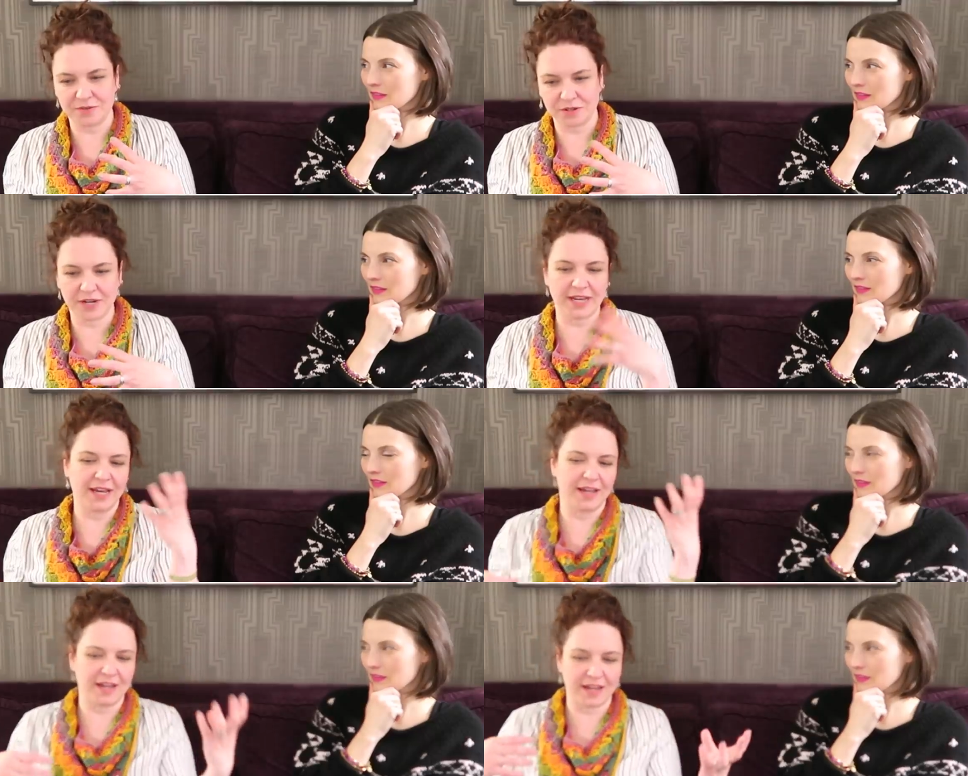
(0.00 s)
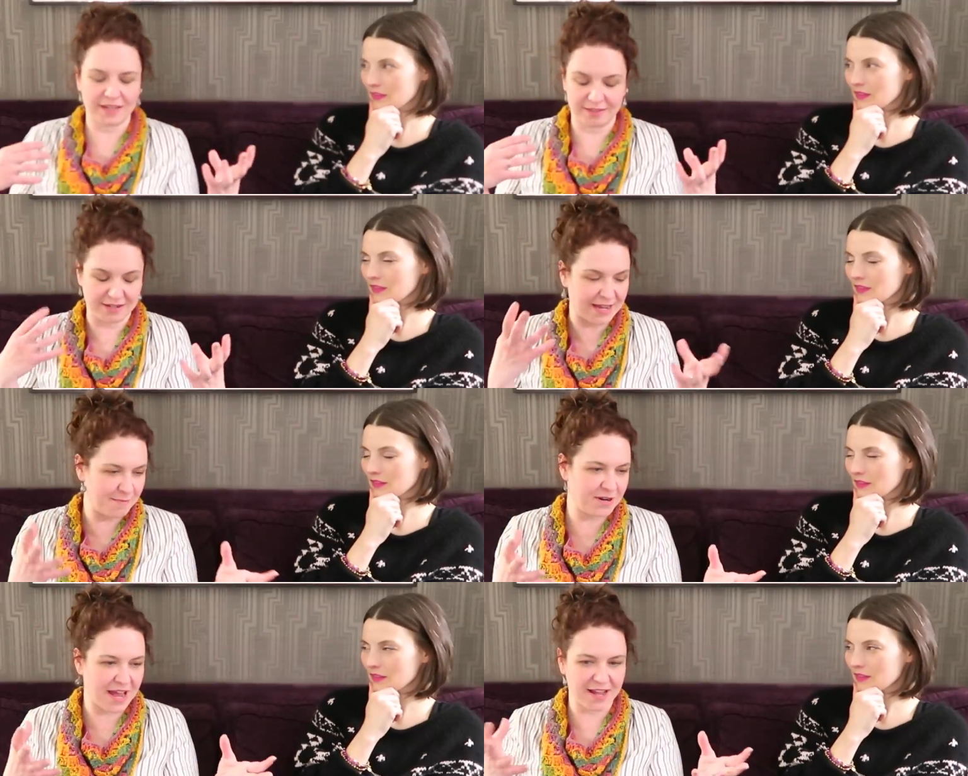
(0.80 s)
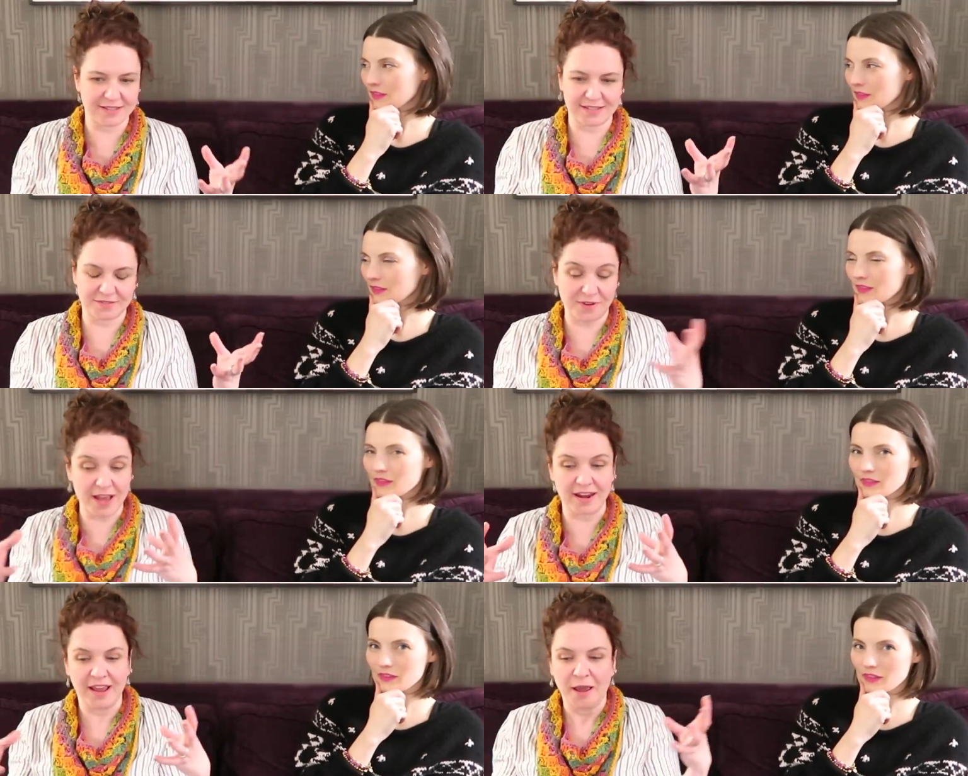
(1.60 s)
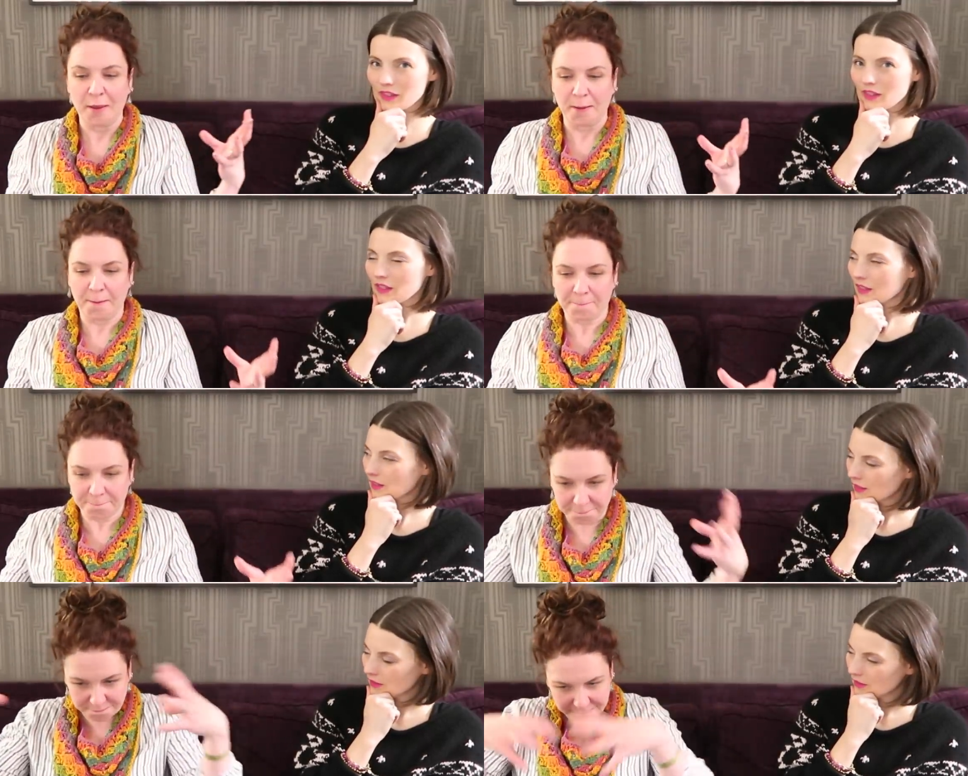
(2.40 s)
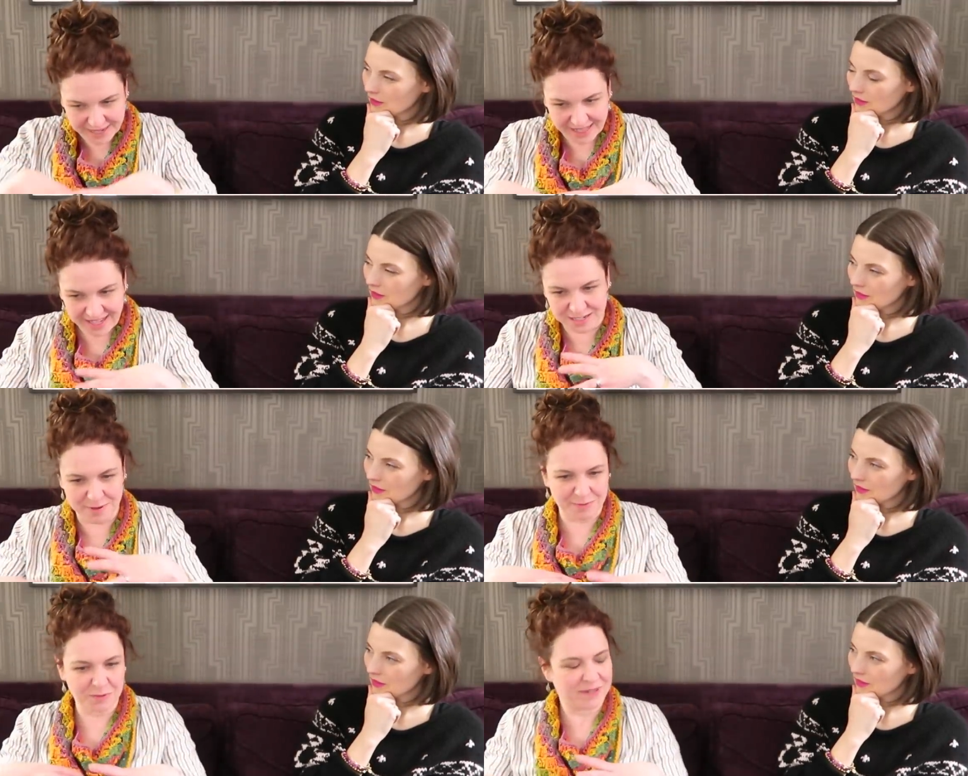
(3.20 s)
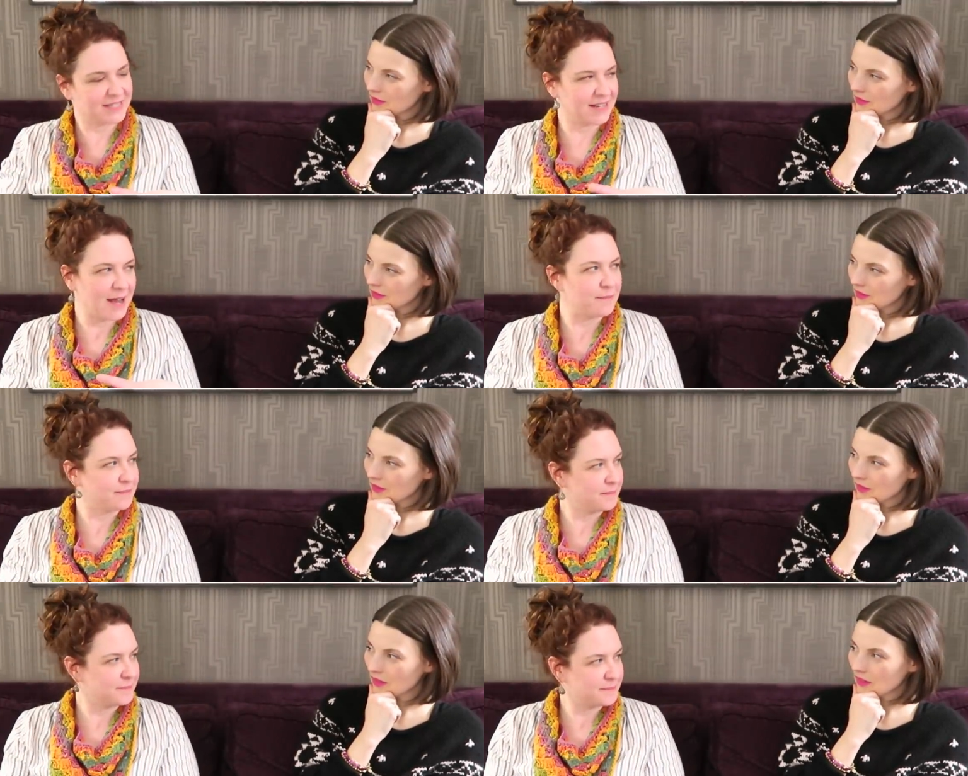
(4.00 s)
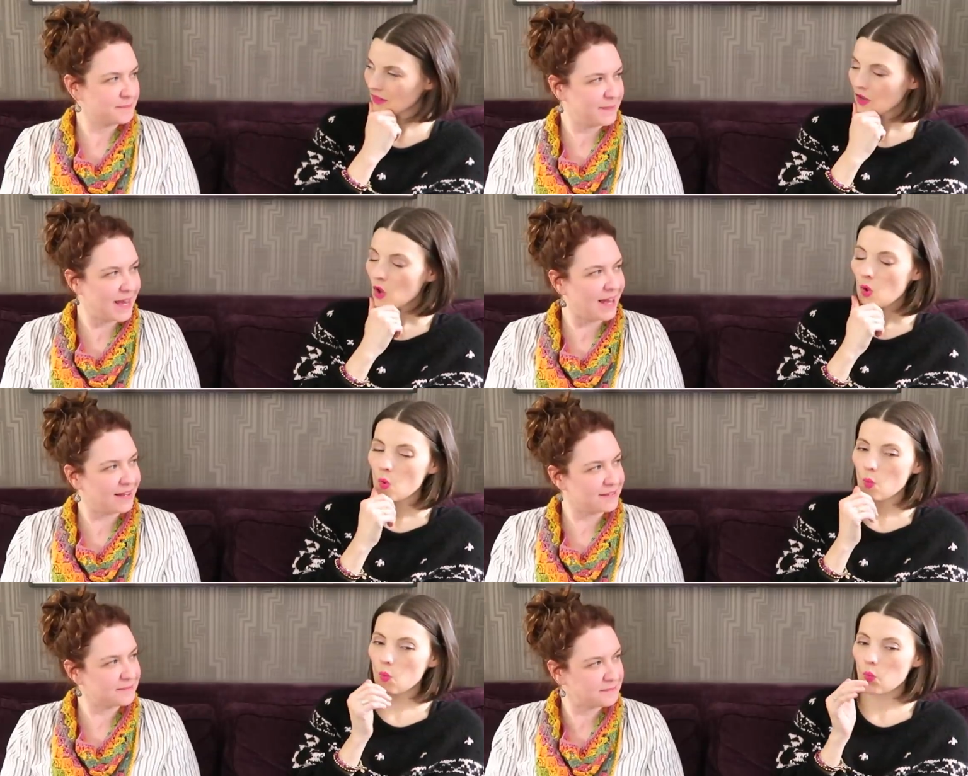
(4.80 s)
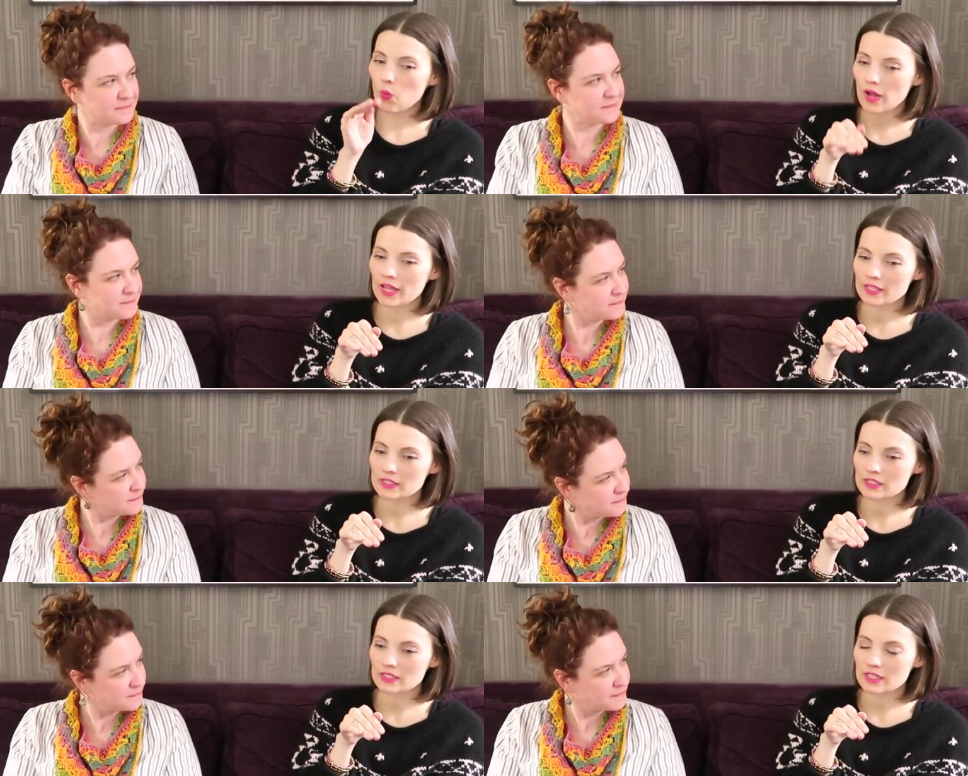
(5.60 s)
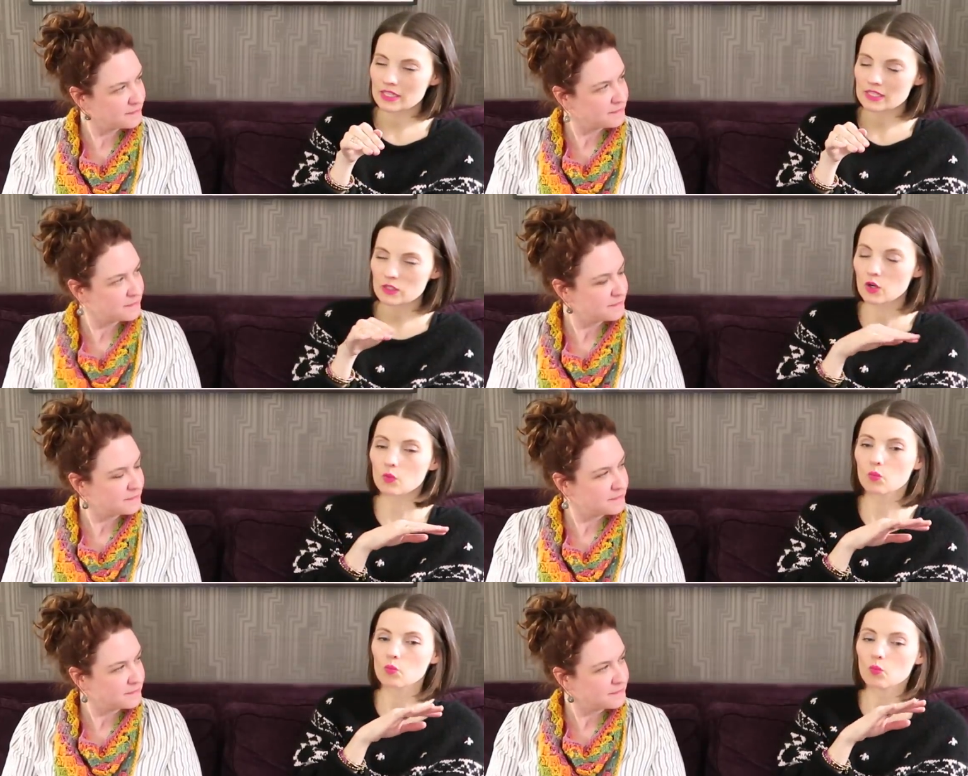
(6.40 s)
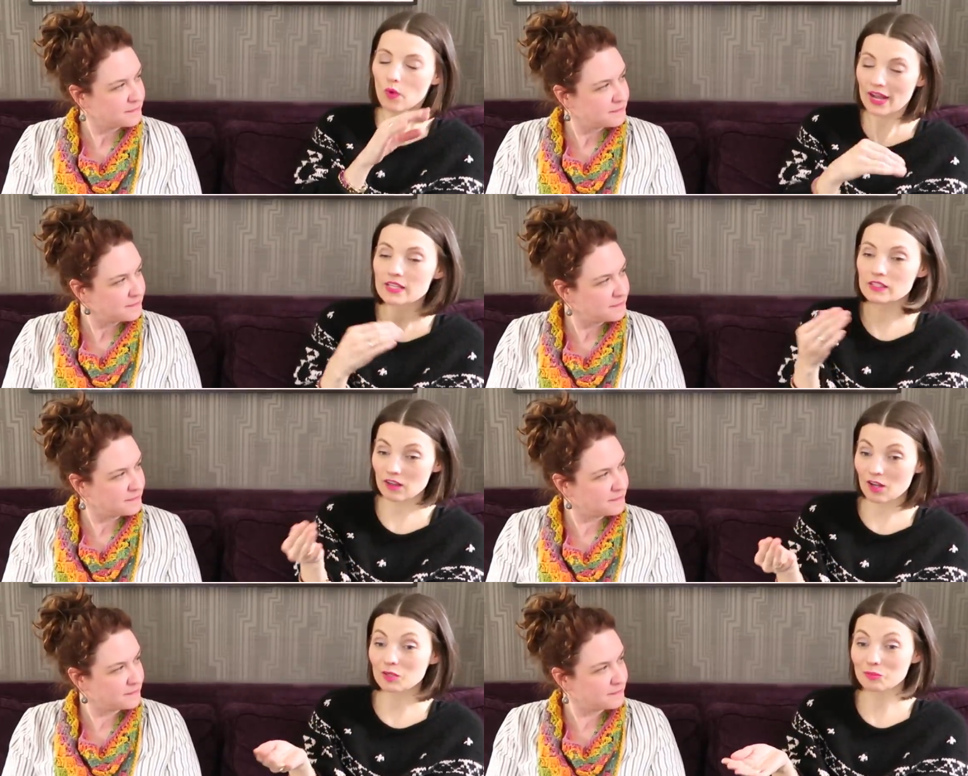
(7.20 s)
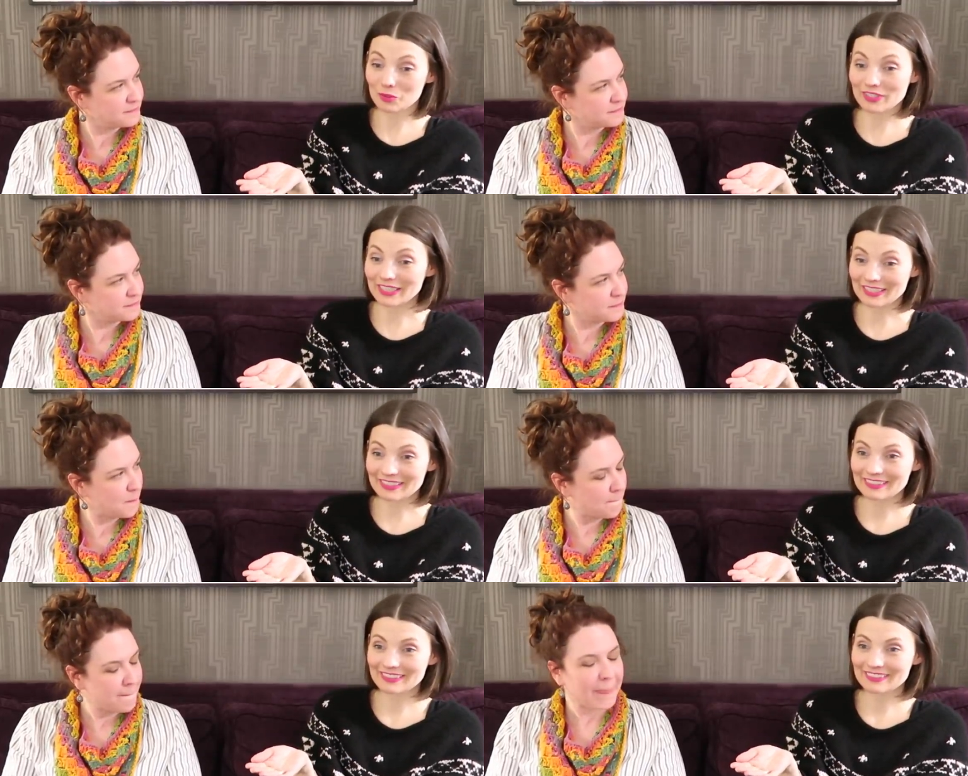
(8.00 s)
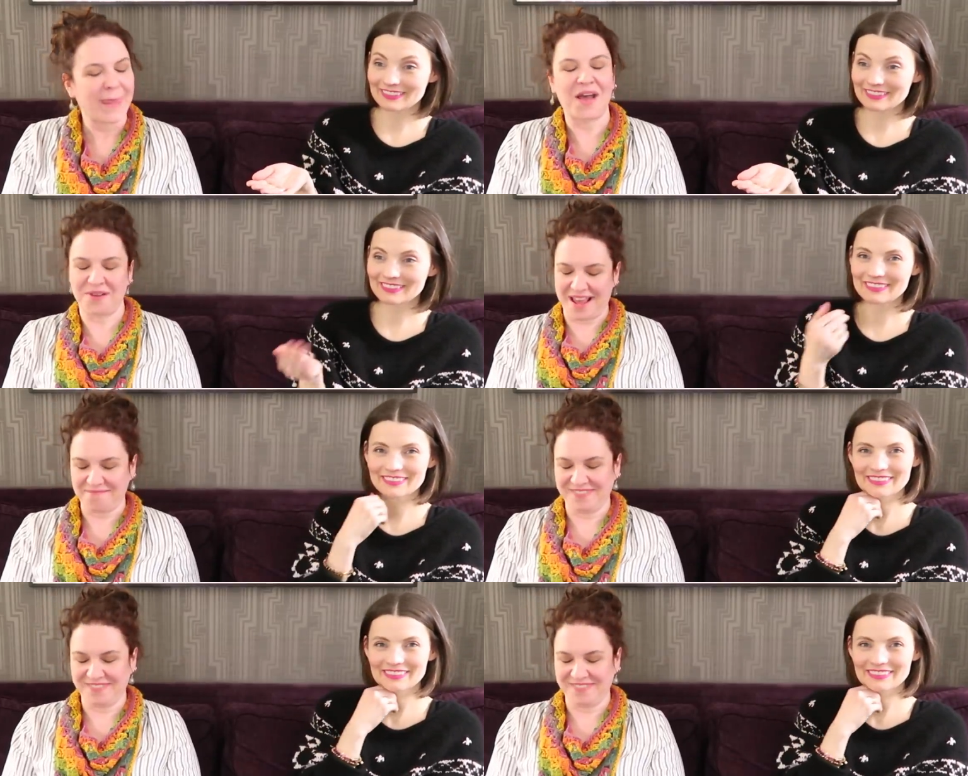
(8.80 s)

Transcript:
Speaker 1: I do the Cricut, the diamond dots. It's fun. Yeah. But I like to be able to mix it up. Yeah. Yeah.
Speaker 2: What is or why is it called Moogly?
Speaker 1: Okay.